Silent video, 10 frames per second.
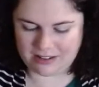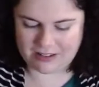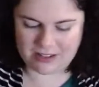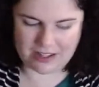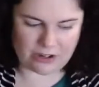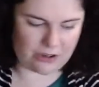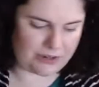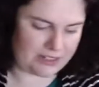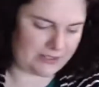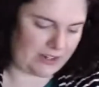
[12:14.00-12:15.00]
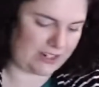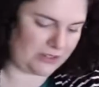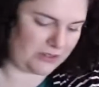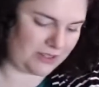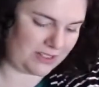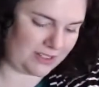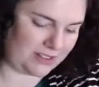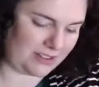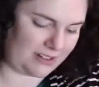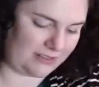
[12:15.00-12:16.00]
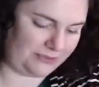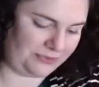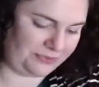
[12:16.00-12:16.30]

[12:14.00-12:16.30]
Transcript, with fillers: So they always face towards the sun